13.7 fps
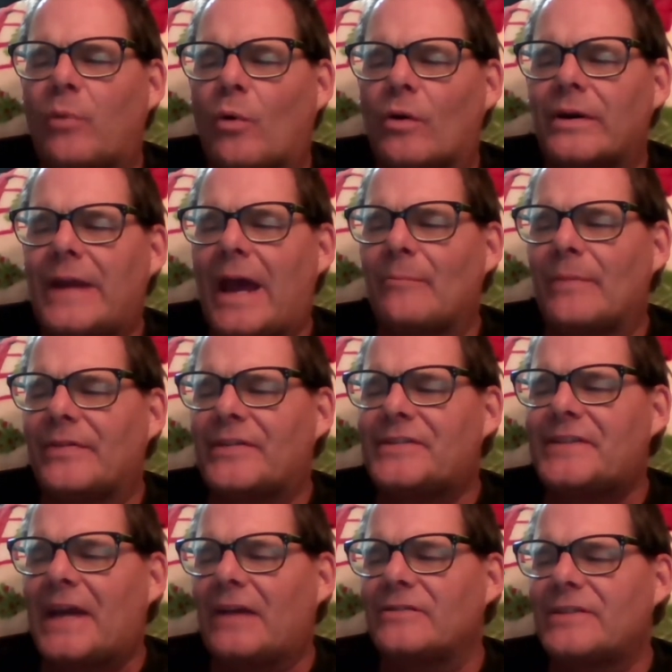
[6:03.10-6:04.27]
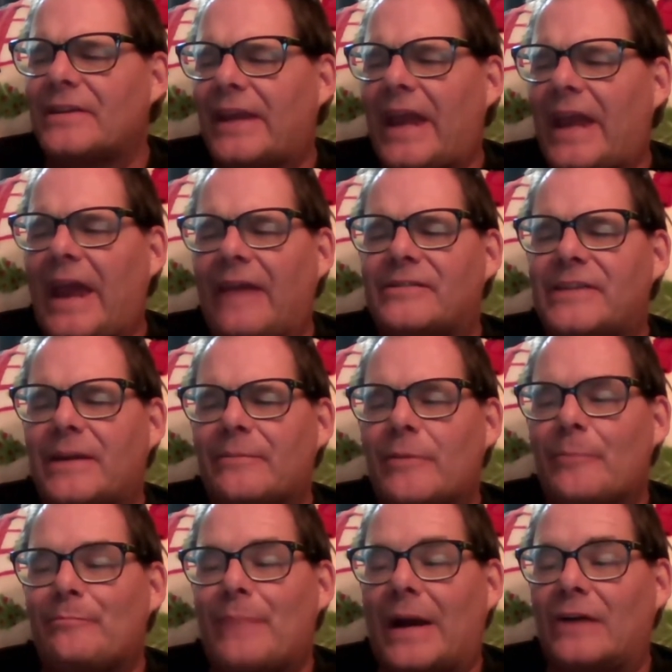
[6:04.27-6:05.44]
poured down, but the sounds in the cave seemed to
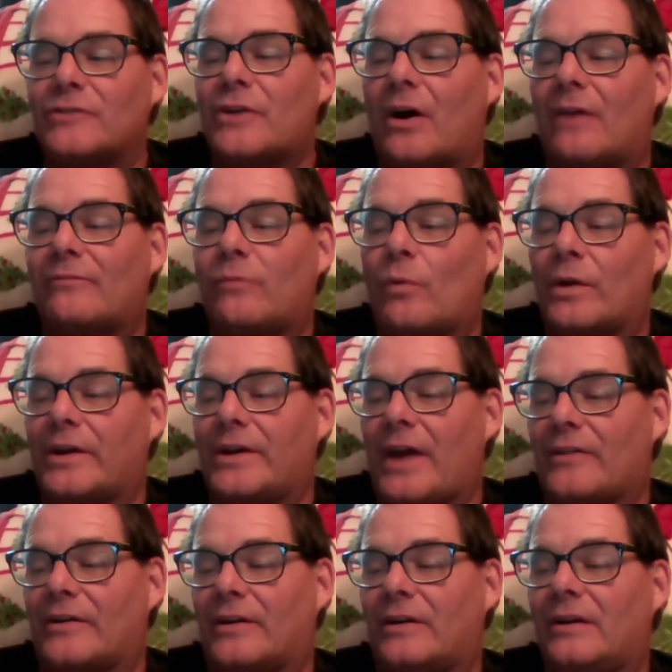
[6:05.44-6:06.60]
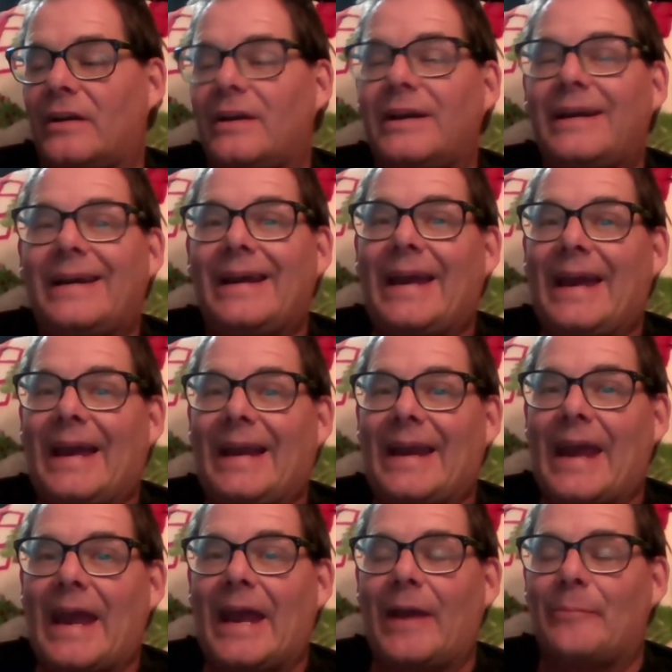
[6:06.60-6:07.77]
bounce off one another and
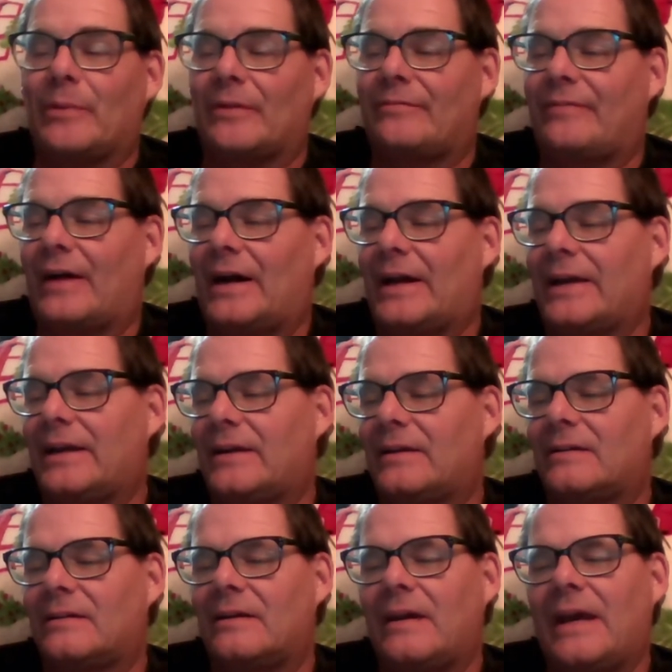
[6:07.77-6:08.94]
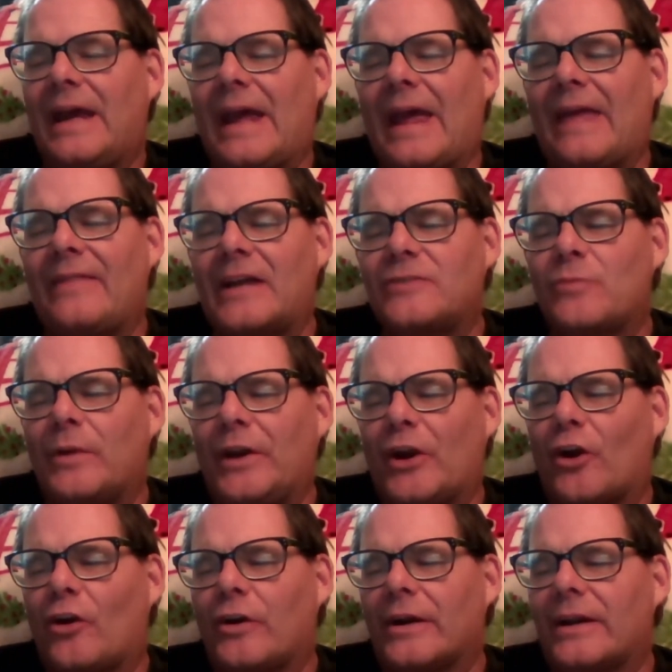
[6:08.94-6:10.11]
amplify. And that's when he
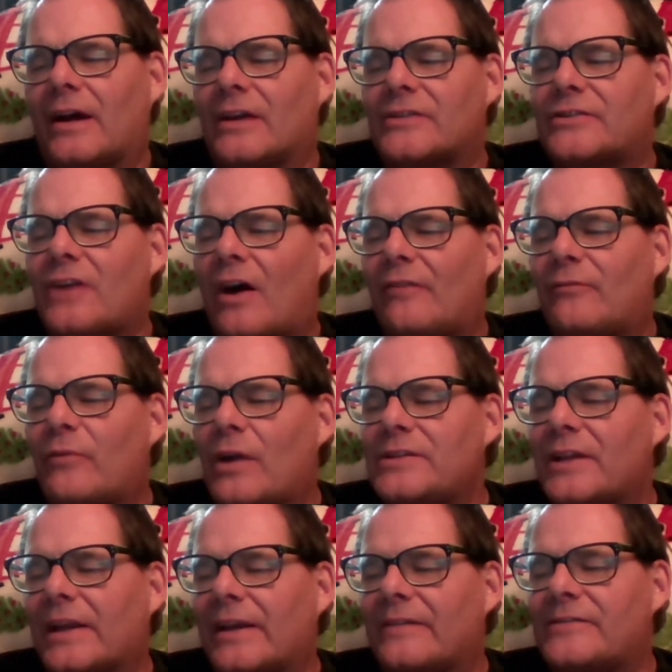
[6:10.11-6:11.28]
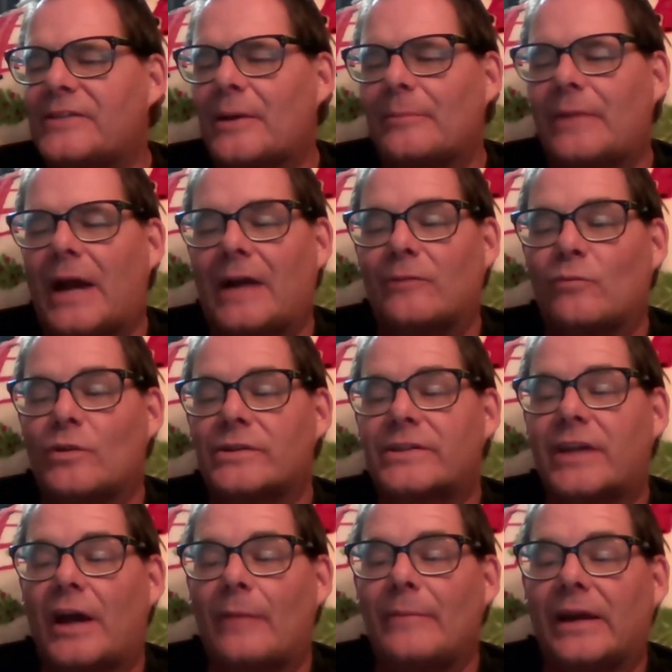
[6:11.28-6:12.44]
heard it. A soft rustling of some kind was
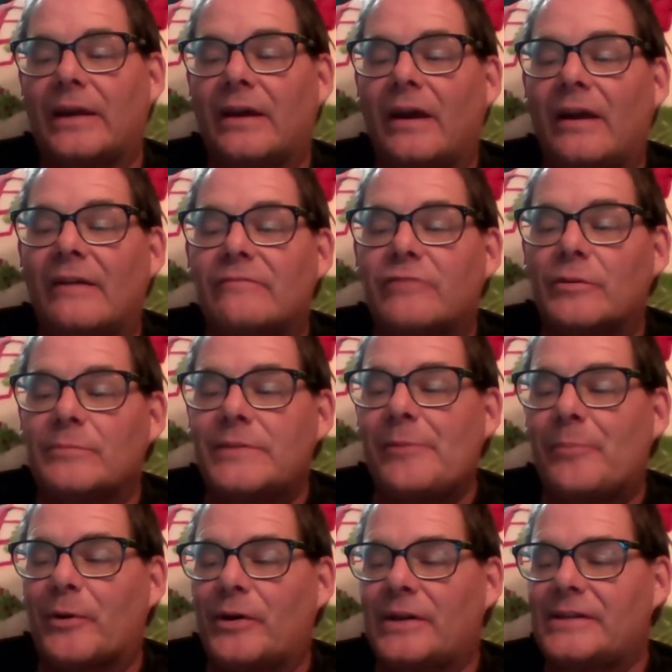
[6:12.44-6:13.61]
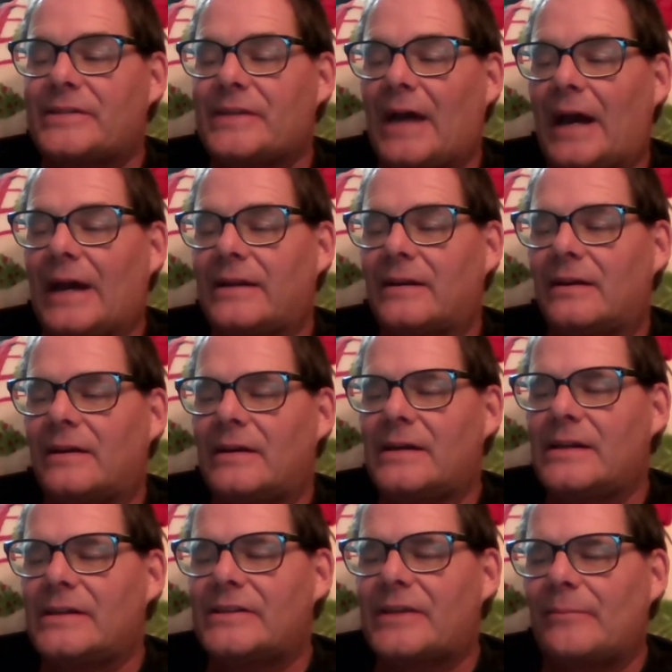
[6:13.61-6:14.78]
coming from deeper inside.
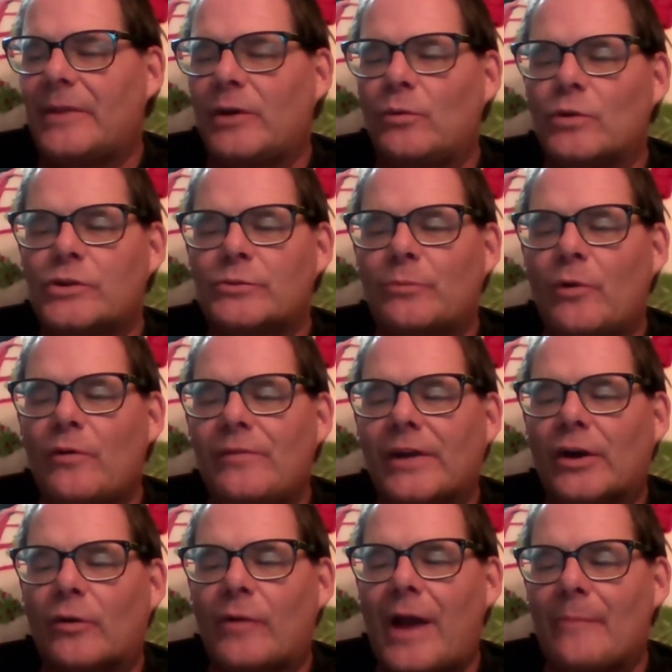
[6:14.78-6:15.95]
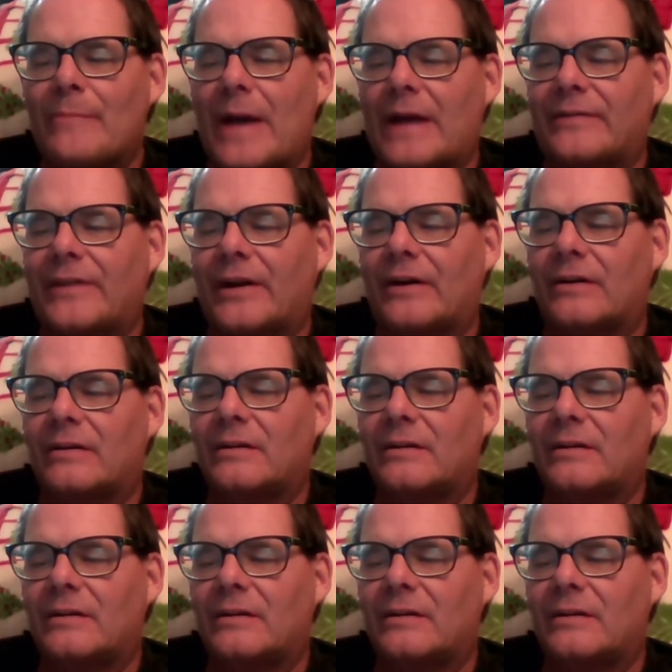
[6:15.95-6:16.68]
Something was moving around back there.